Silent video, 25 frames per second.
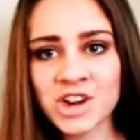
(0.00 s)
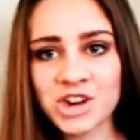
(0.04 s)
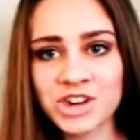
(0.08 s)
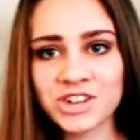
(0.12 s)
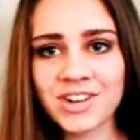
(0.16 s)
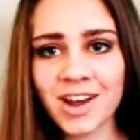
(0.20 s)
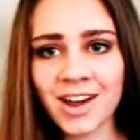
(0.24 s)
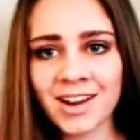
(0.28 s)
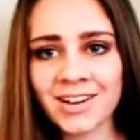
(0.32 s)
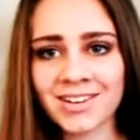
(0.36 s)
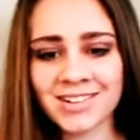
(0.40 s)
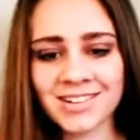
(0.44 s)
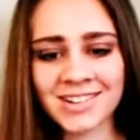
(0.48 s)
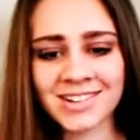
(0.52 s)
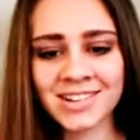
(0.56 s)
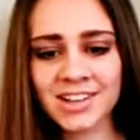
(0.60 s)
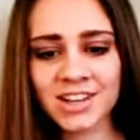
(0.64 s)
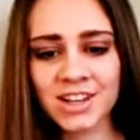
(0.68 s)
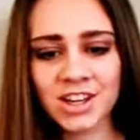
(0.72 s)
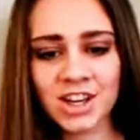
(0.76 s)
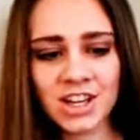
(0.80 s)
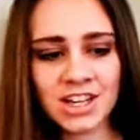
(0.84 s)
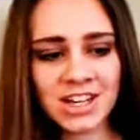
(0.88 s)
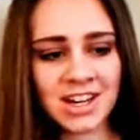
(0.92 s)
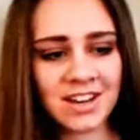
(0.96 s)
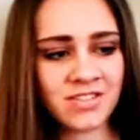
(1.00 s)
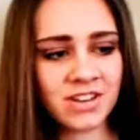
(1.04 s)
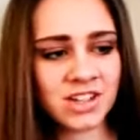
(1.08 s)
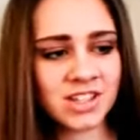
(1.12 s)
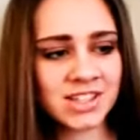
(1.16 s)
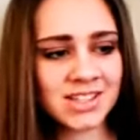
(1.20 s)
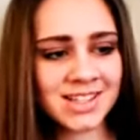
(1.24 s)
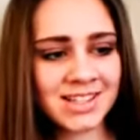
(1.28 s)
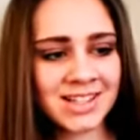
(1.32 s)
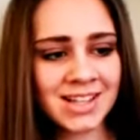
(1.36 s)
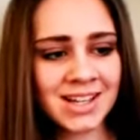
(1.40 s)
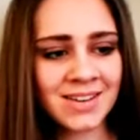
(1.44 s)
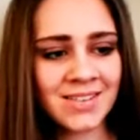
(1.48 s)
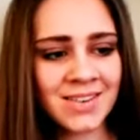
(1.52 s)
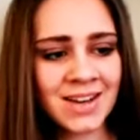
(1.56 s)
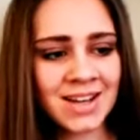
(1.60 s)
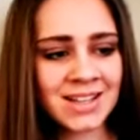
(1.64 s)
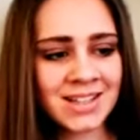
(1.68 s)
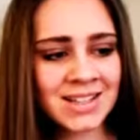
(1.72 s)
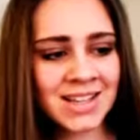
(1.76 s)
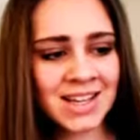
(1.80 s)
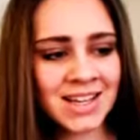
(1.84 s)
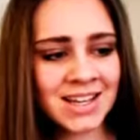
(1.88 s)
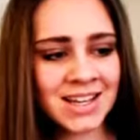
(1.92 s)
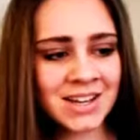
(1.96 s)
You're done. Thank
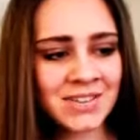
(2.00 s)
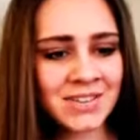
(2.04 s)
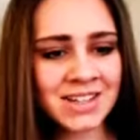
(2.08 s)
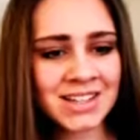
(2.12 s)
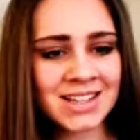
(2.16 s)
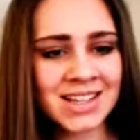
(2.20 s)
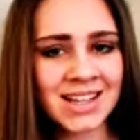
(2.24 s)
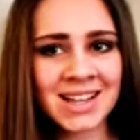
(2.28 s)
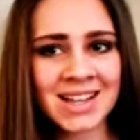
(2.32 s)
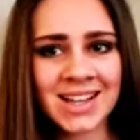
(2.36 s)
you